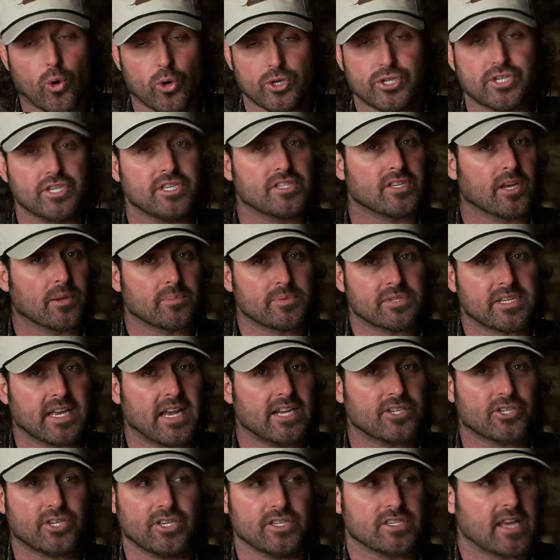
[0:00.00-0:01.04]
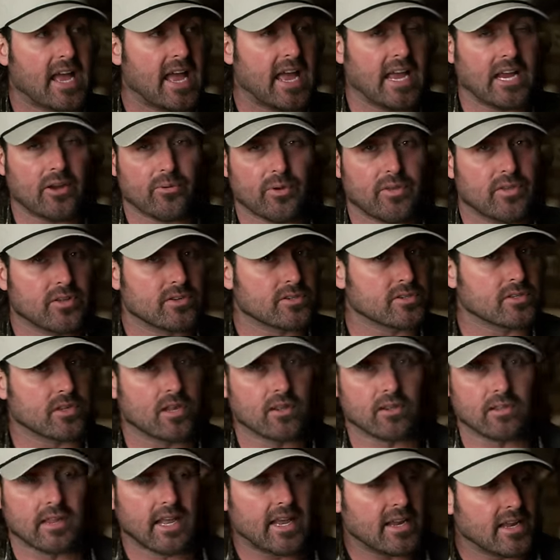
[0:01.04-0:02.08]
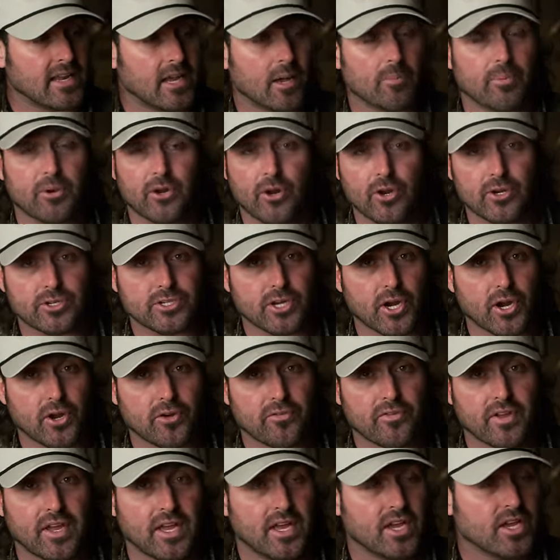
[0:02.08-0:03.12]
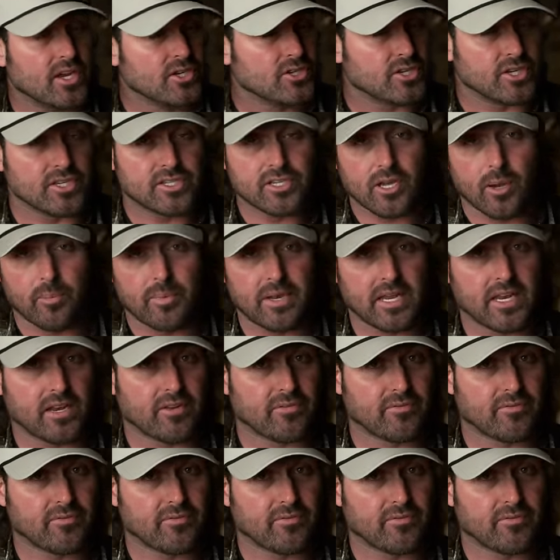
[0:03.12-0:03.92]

or she's upset, she's angry, there's another lady up in her turf, she's coming